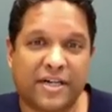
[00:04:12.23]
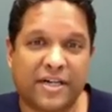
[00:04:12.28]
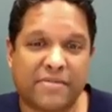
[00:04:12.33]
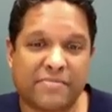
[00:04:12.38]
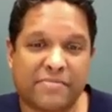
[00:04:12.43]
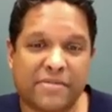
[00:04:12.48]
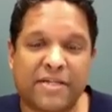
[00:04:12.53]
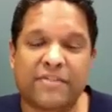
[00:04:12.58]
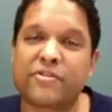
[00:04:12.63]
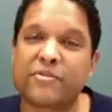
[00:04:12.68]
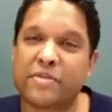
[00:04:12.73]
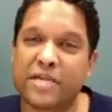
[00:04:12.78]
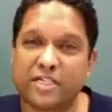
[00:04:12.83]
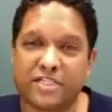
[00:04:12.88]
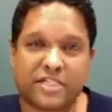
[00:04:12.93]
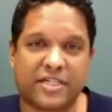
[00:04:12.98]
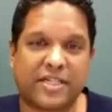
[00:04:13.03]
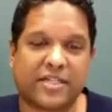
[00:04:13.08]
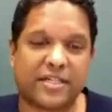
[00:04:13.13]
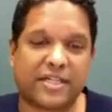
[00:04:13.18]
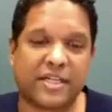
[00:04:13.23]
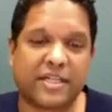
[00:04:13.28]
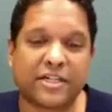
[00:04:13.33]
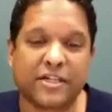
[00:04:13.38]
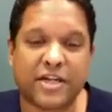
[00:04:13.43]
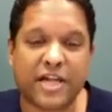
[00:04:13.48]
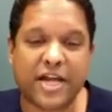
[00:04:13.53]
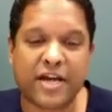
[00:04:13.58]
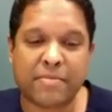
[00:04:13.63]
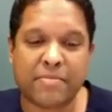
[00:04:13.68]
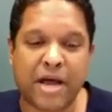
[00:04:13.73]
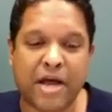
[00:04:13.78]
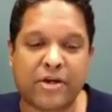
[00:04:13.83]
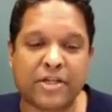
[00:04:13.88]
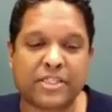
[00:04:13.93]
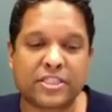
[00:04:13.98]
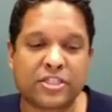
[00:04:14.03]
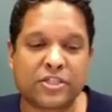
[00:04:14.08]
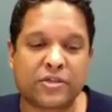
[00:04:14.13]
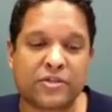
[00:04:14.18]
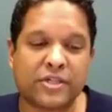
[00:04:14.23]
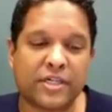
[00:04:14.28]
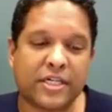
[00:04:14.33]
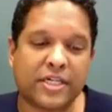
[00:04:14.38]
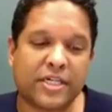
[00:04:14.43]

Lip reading: information on the internet about it too.